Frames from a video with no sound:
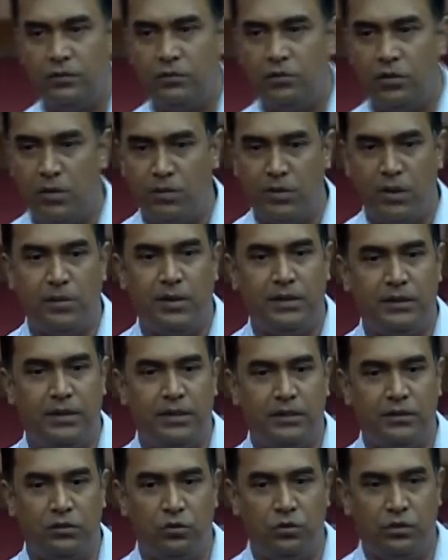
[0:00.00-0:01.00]
So, remember
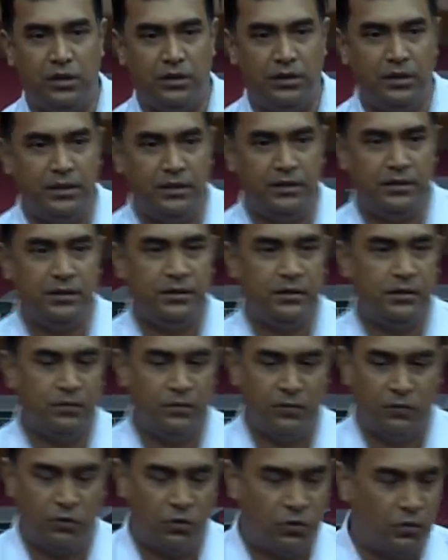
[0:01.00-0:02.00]
these two three things
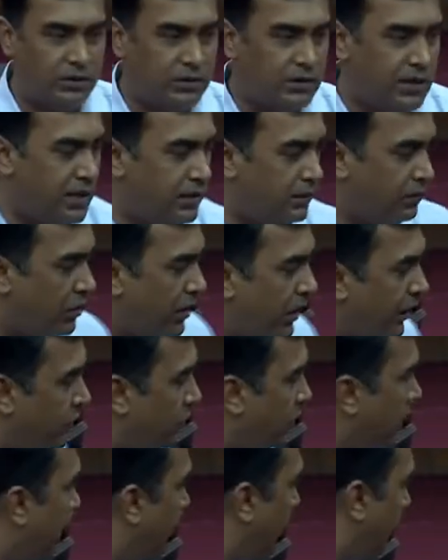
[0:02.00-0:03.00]
before we start for
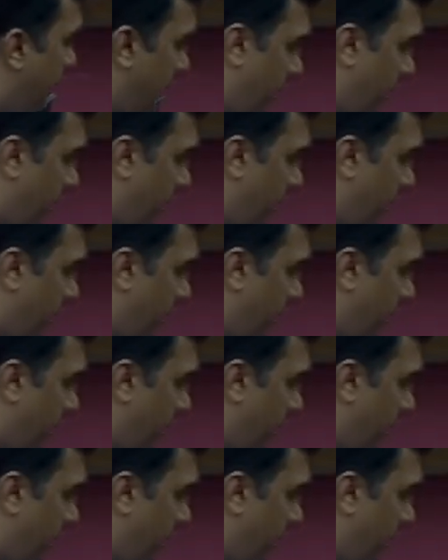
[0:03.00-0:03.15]
actual